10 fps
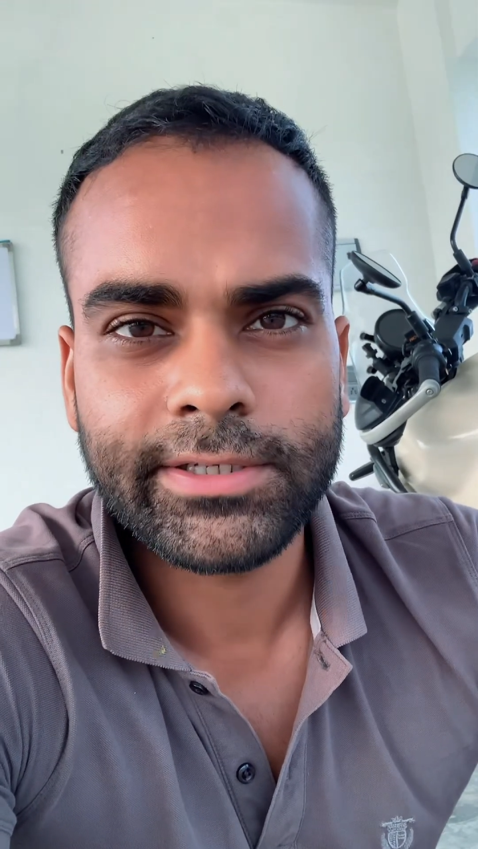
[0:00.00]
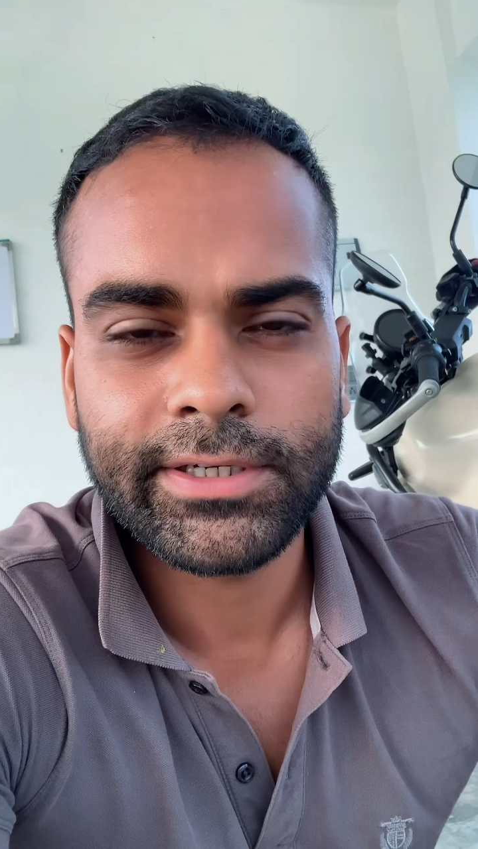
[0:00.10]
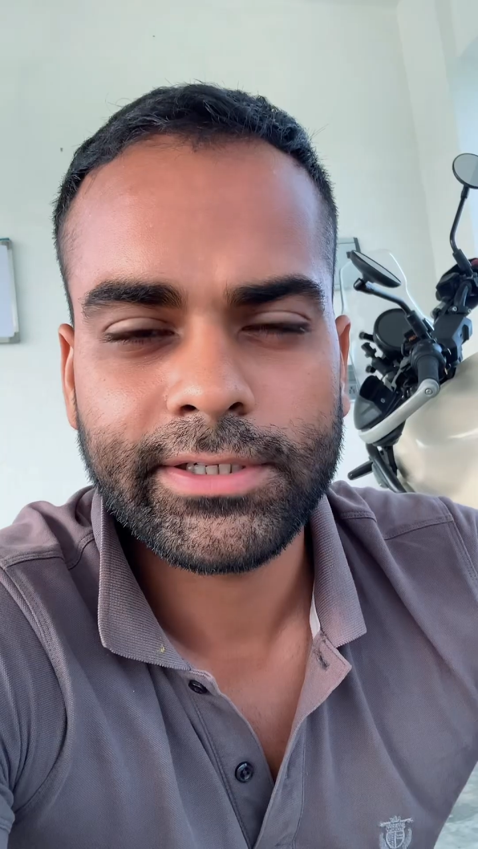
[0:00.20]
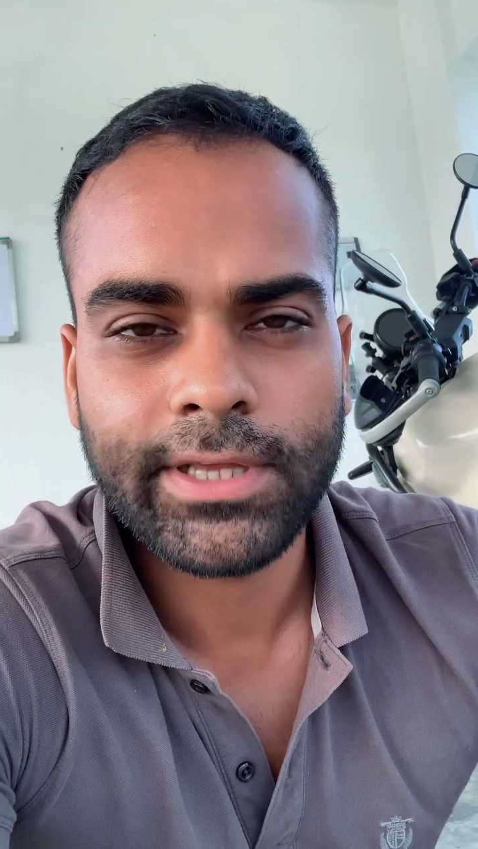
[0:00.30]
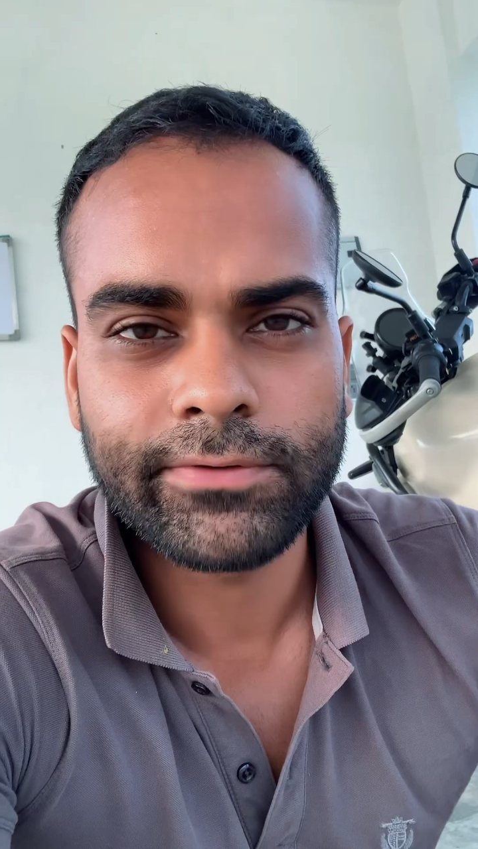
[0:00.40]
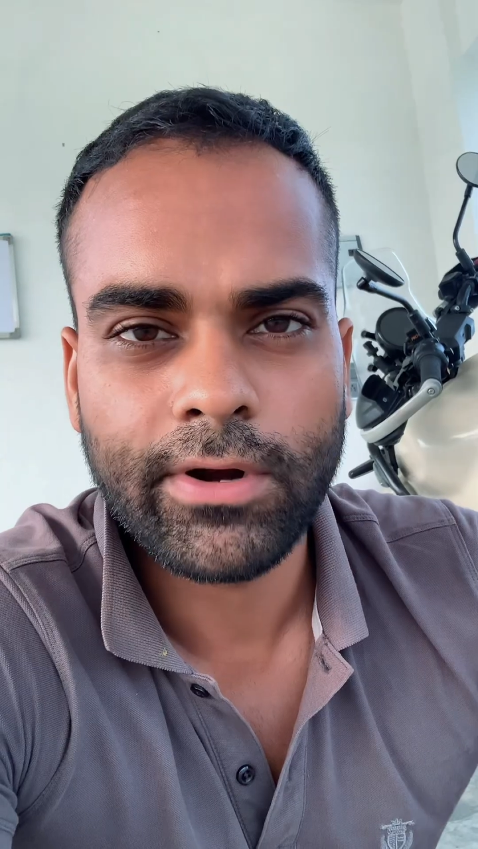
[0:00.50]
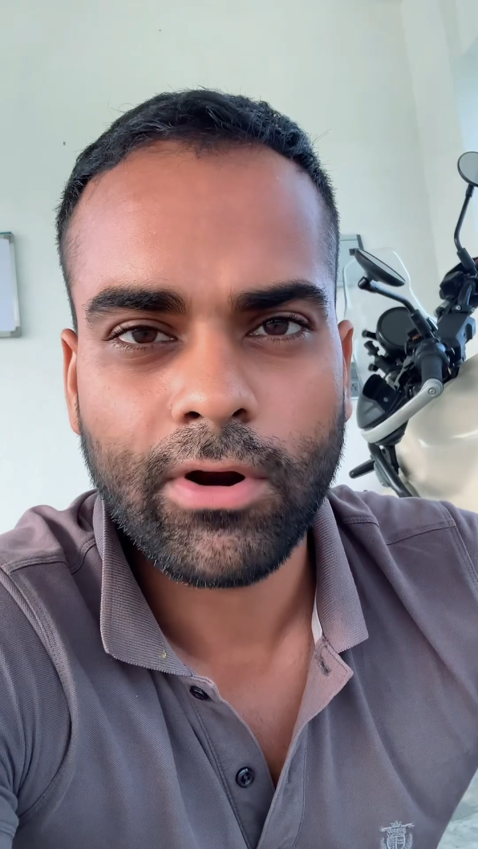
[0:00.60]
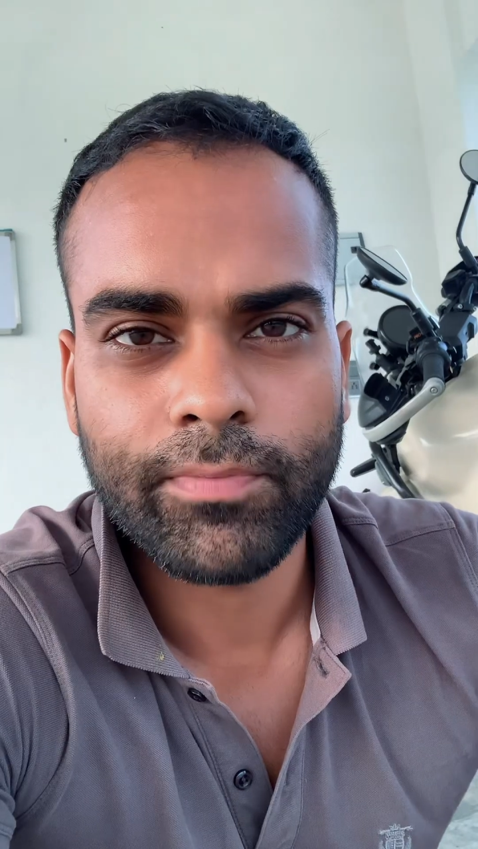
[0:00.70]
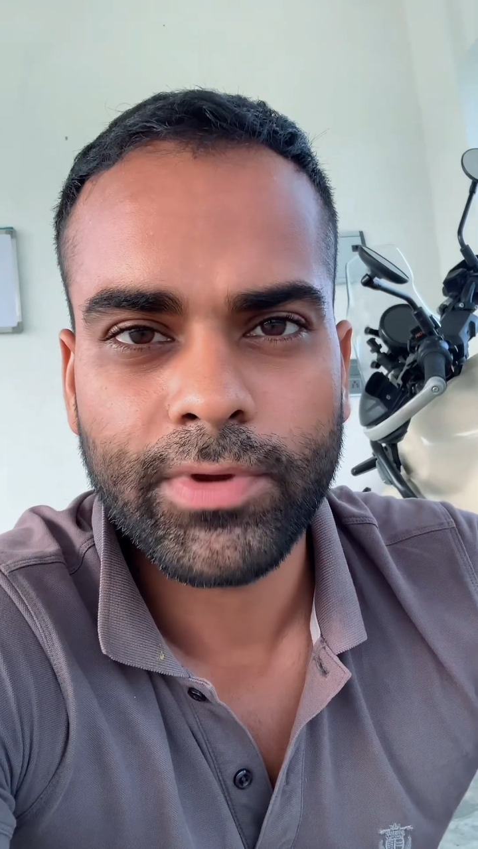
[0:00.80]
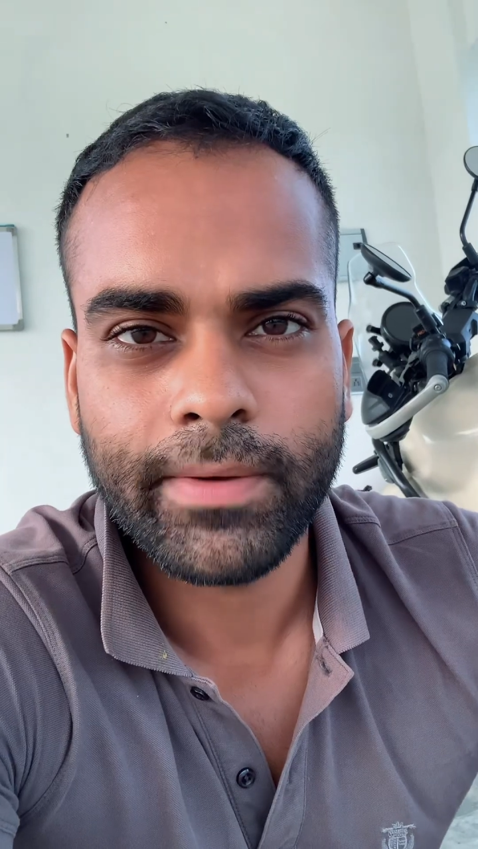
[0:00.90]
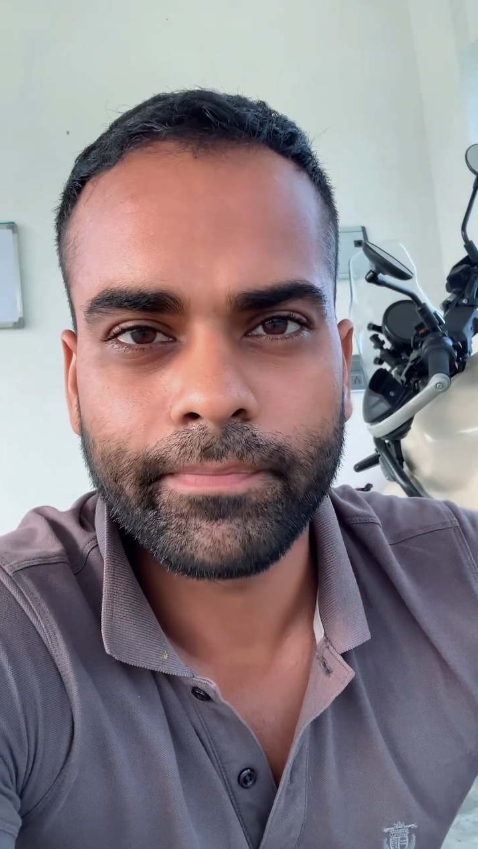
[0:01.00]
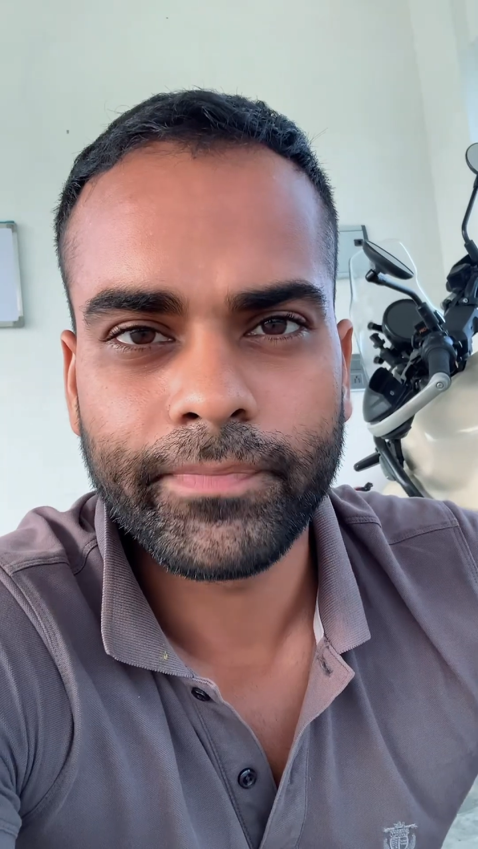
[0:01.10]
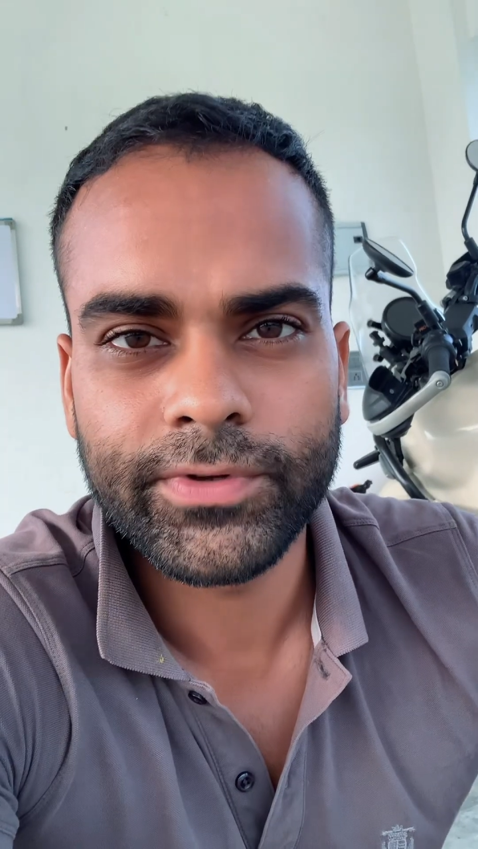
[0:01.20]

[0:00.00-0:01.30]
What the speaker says: 6,000 RPM.